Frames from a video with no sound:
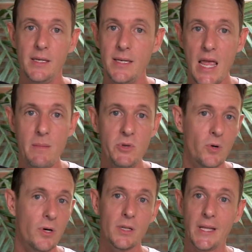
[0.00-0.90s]
name
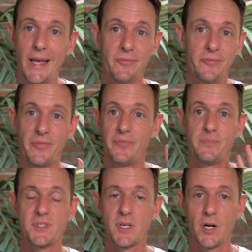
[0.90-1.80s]
your life
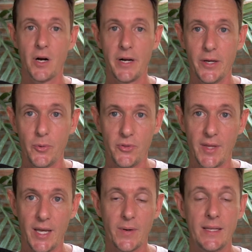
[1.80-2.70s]
scenario
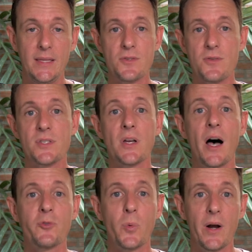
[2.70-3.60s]
thing, right? These are
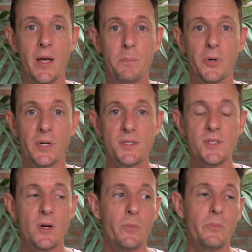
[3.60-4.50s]
software inputs.
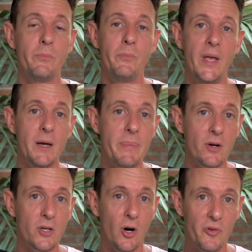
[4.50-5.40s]
So being a
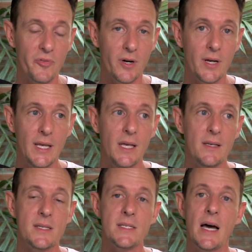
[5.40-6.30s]
better golfer
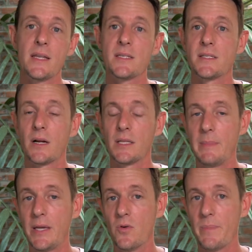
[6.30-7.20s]
does not necessarily
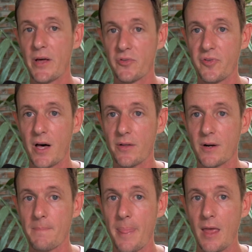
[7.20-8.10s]
make you a better
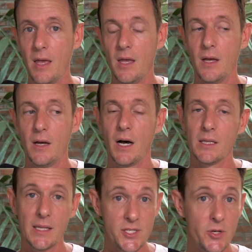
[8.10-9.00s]
father
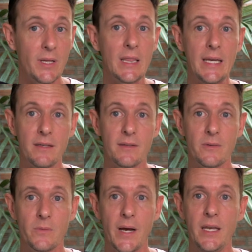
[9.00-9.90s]
unless you're elite,
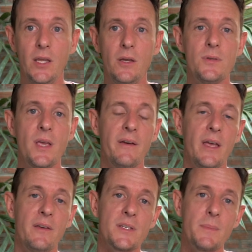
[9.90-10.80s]
right?
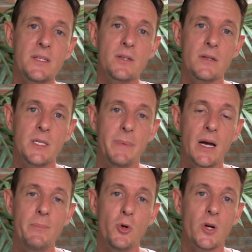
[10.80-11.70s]
If something starts to
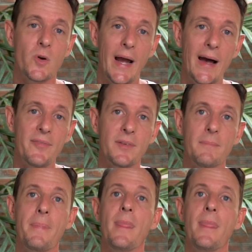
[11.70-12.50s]
become your craft,